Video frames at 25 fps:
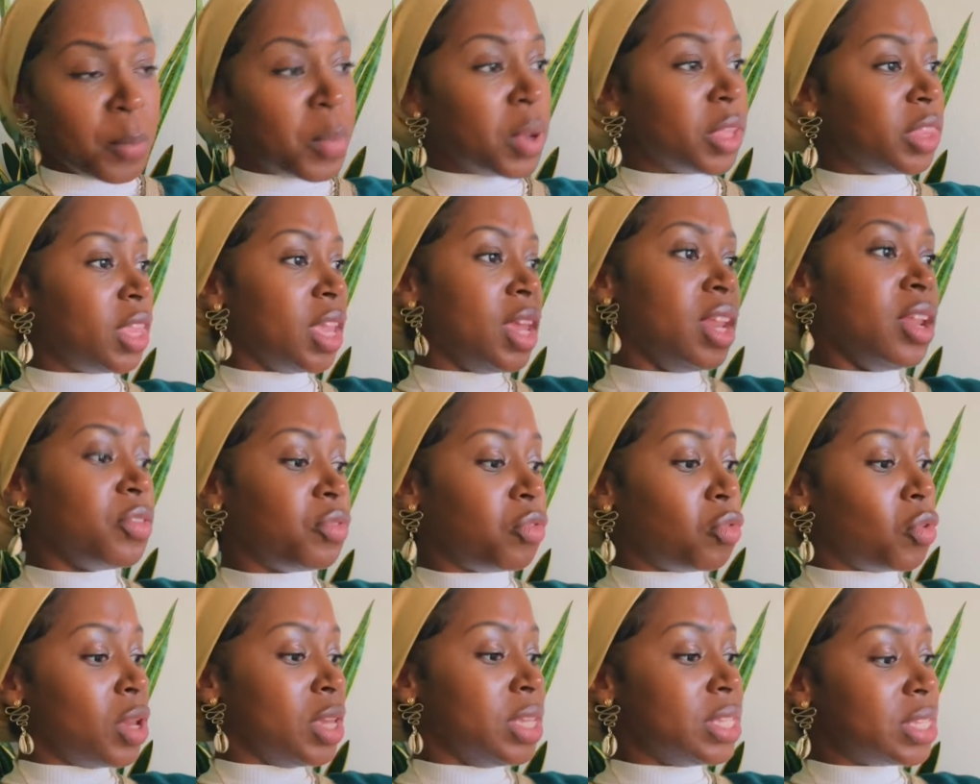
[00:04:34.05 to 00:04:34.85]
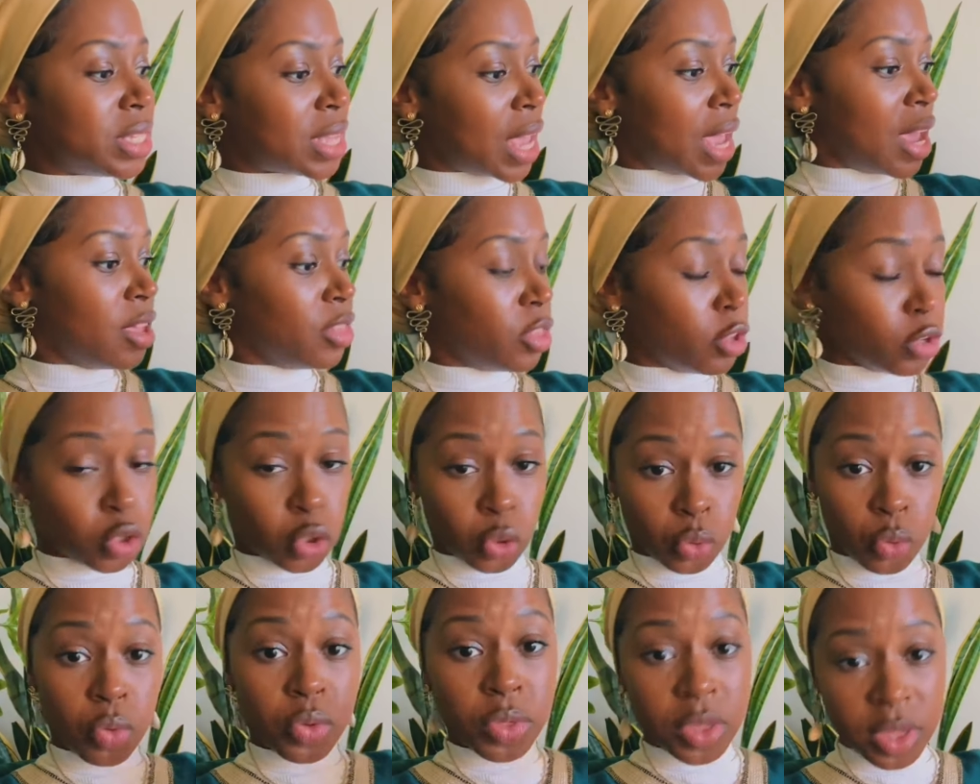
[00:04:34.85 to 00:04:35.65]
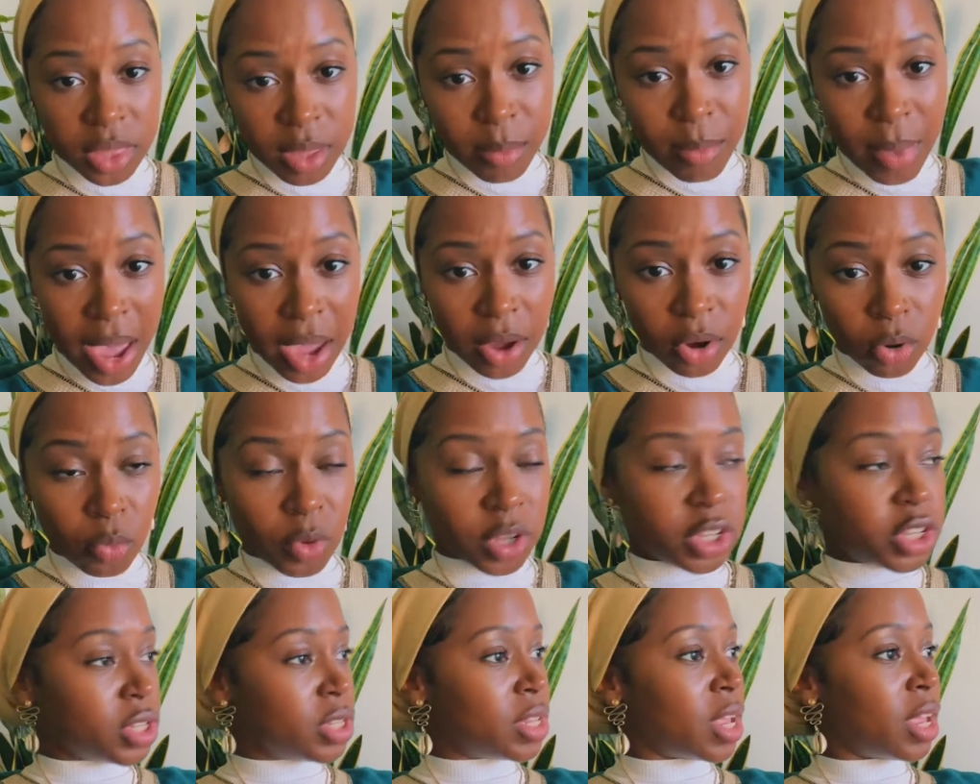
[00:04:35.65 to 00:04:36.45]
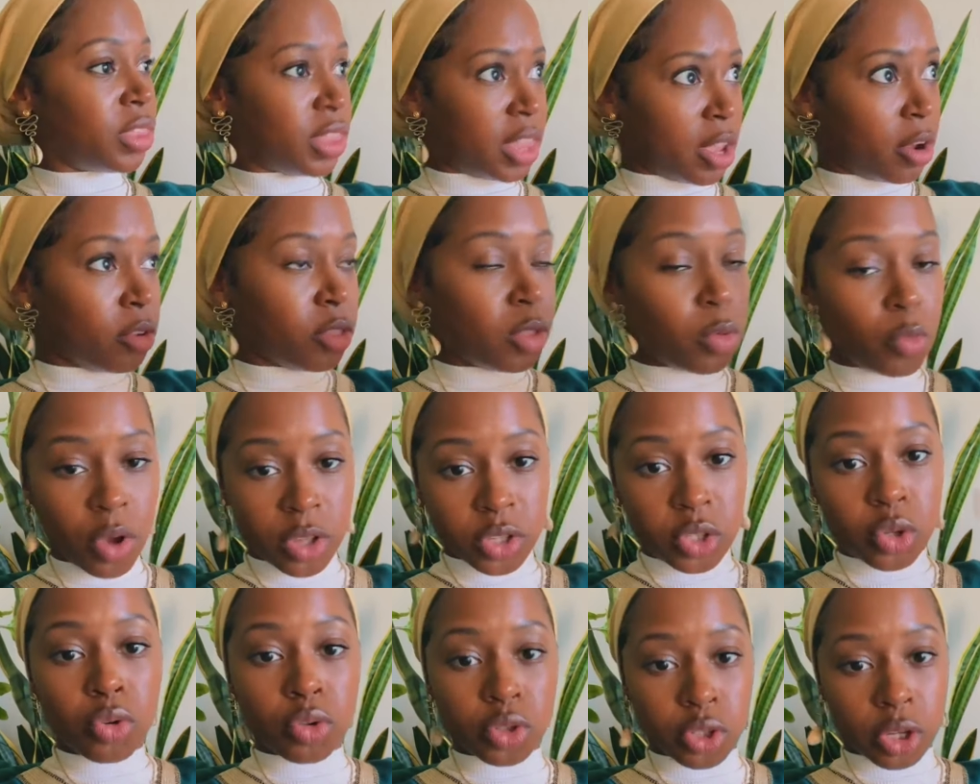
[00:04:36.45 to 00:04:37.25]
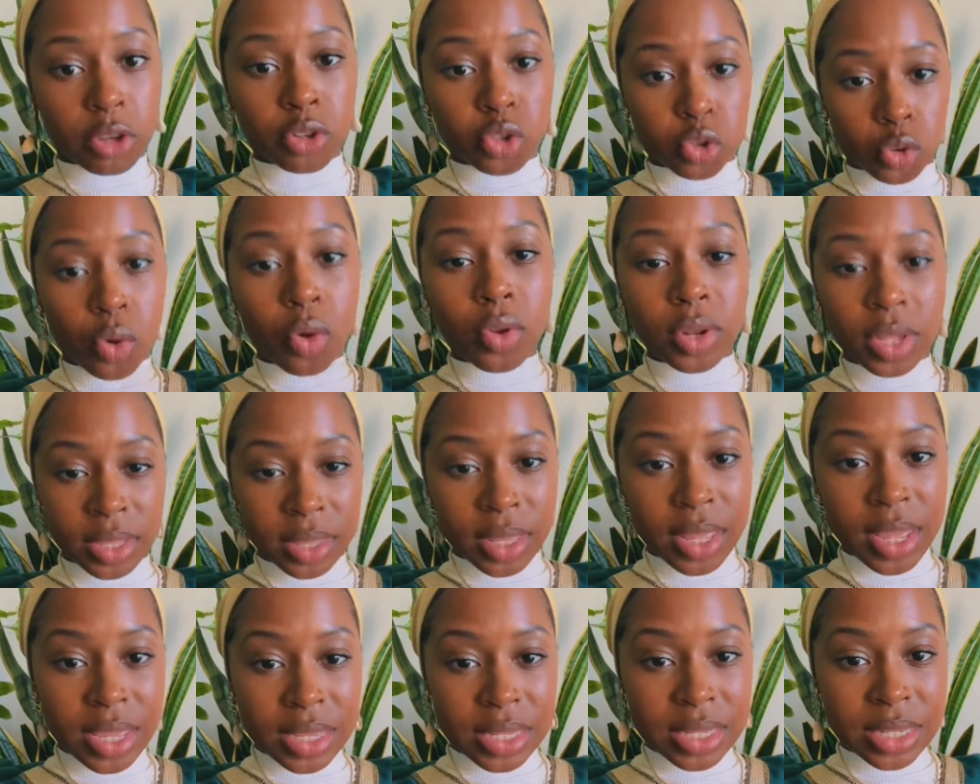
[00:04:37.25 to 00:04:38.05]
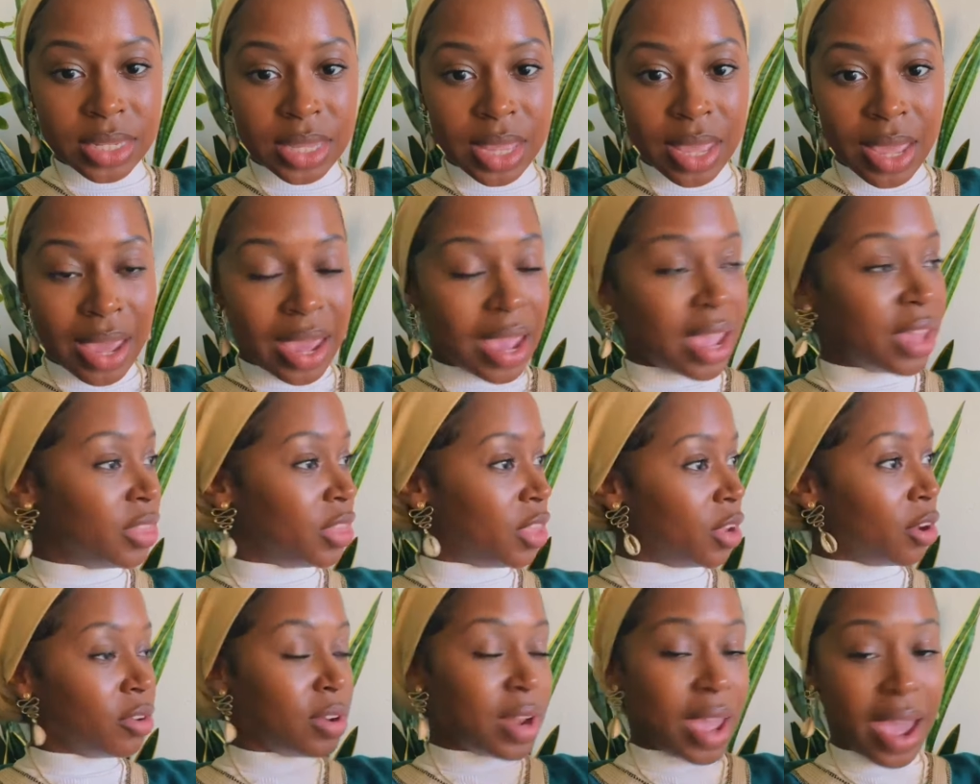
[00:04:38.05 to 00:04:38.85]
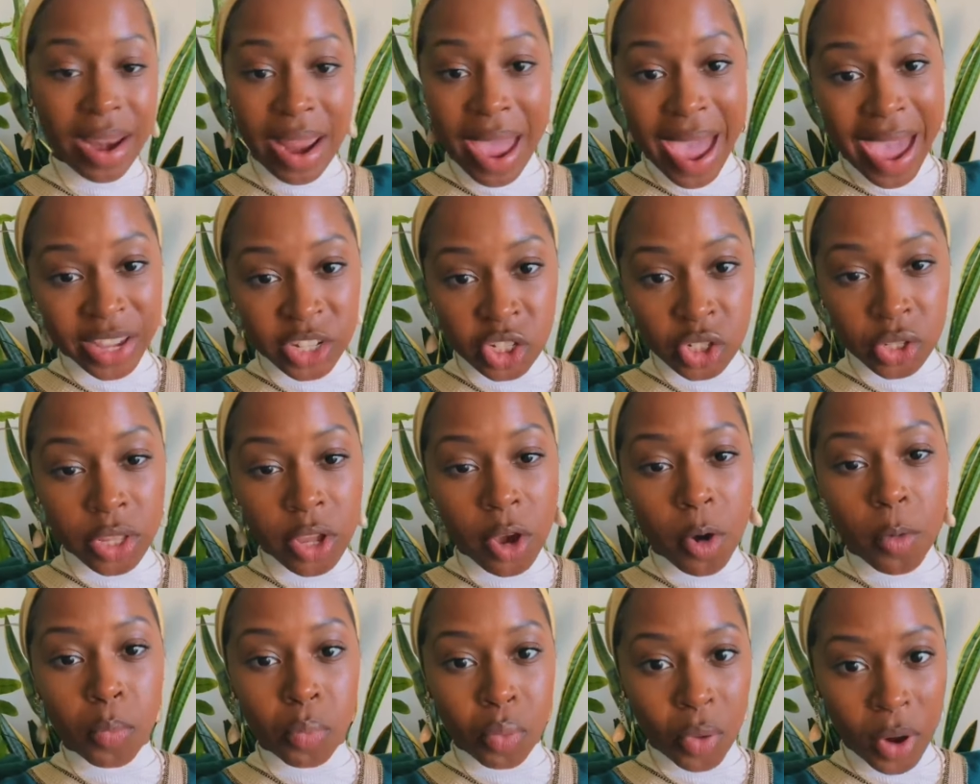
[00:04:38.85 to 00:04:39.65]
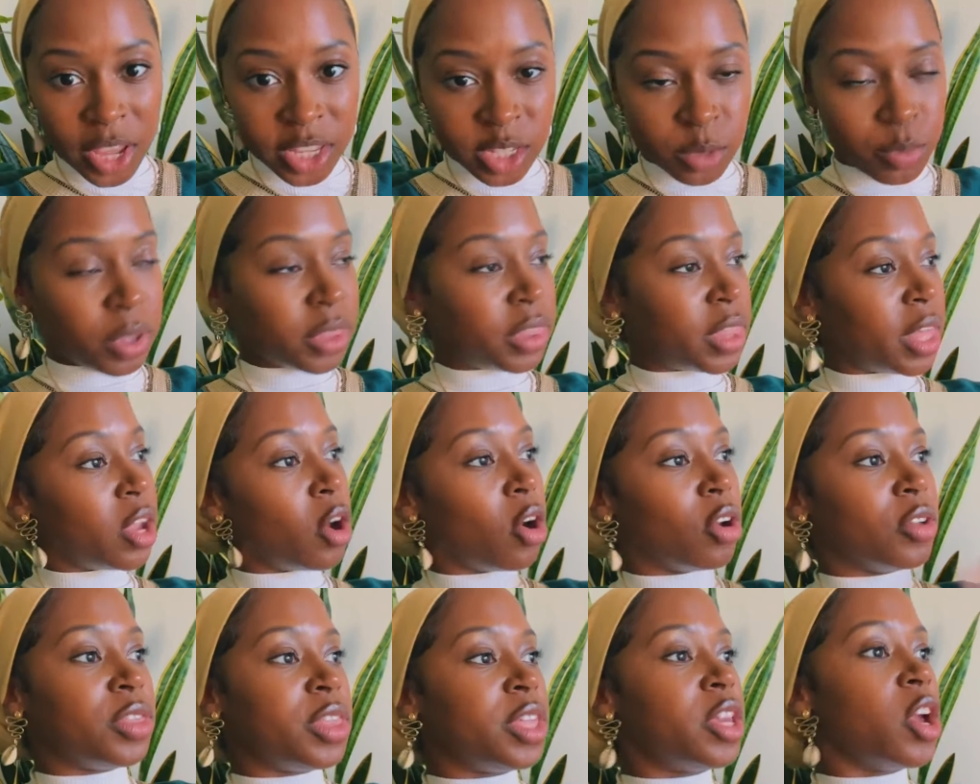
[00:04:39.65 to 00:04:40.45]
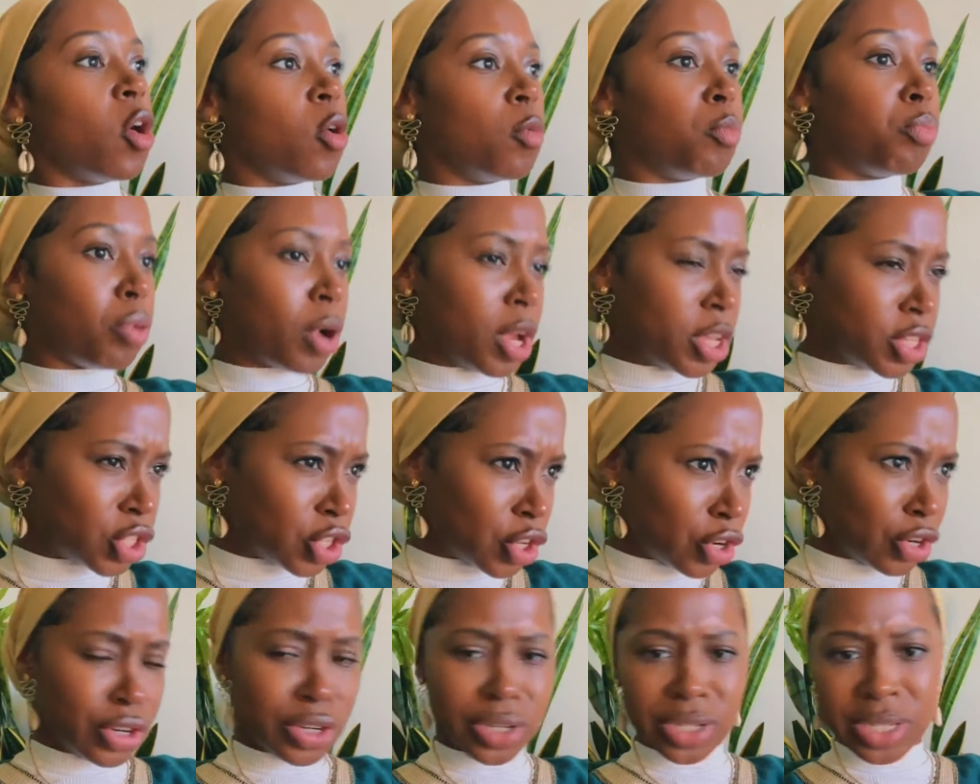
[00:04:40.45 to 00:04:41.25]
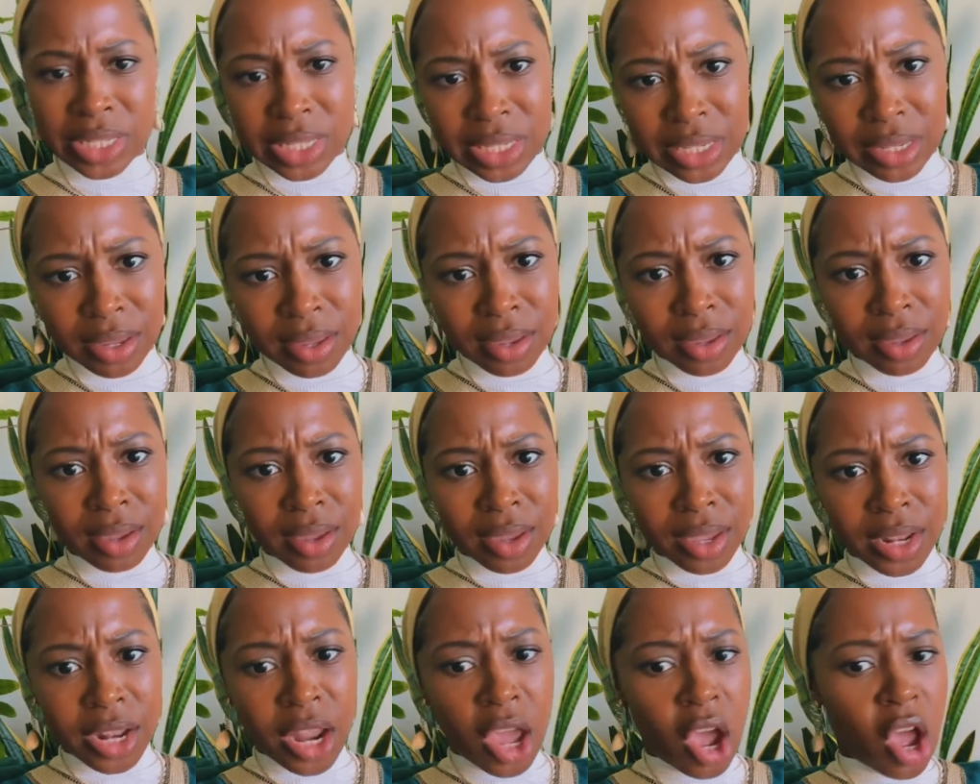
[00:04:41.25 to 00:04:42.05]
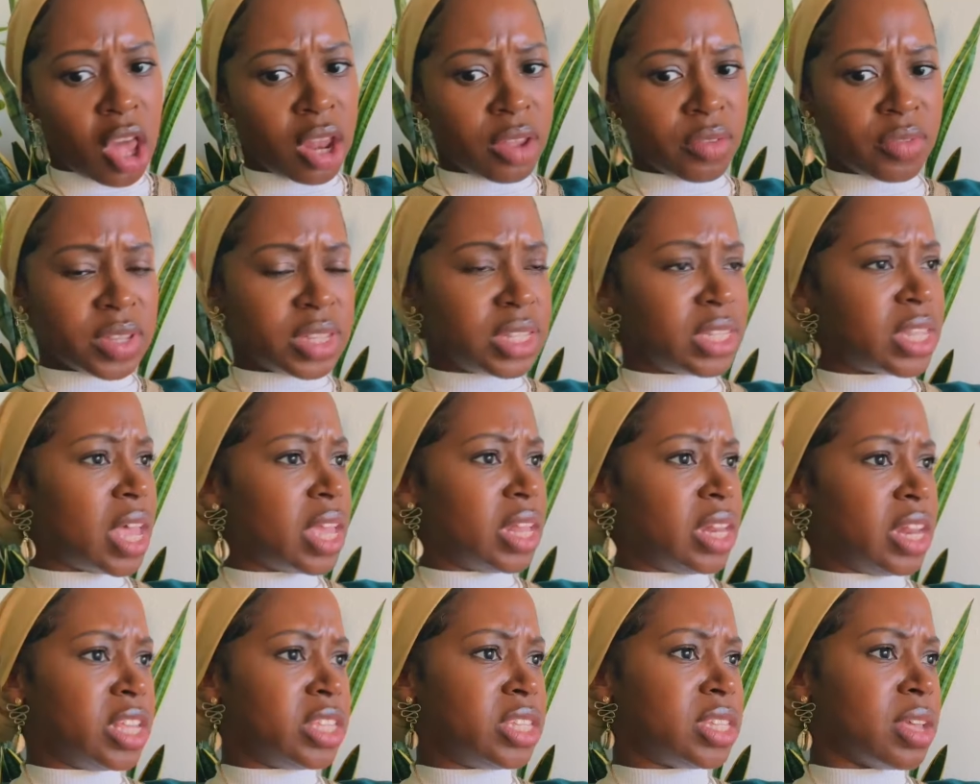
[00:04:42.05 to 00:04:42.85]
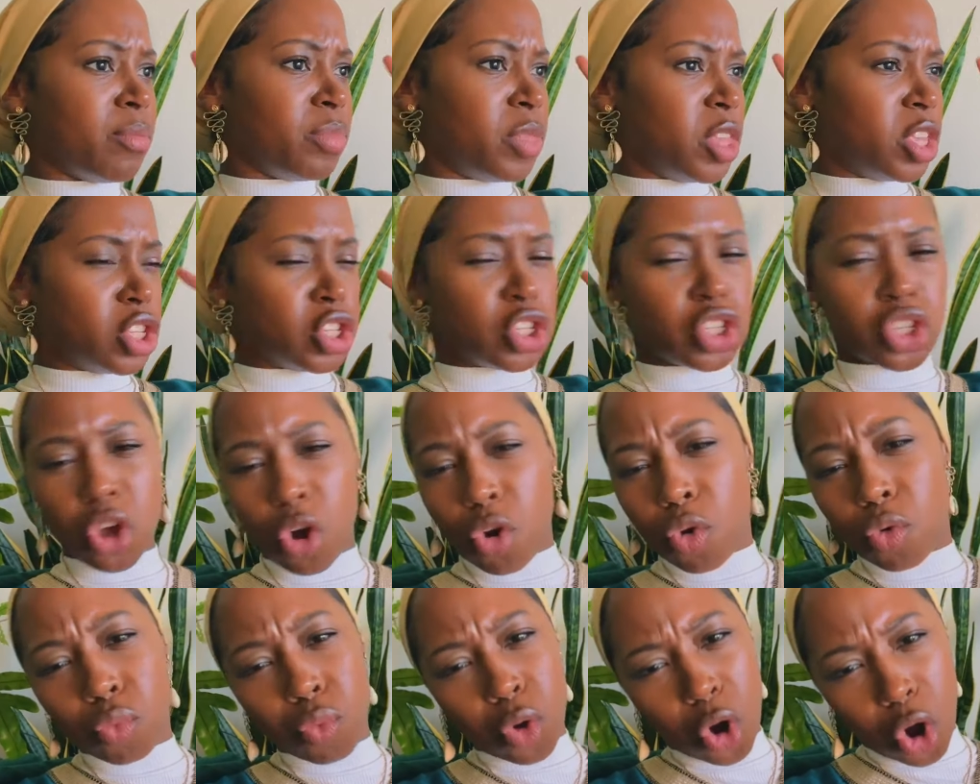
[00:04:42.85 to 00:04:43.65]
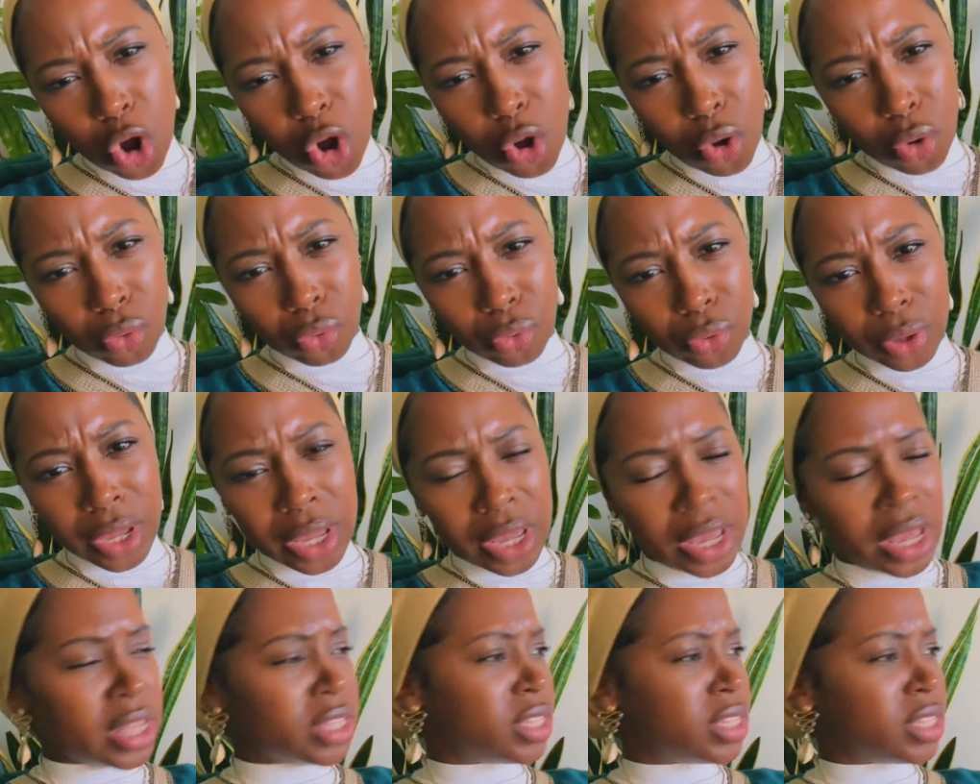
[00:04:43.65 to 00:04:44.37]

but then if we say the truth of the matter, which is that they're the ones who are controlling this and they're not actually oppressed, but they are the oppressors, now all of a sudden it's something so wrong.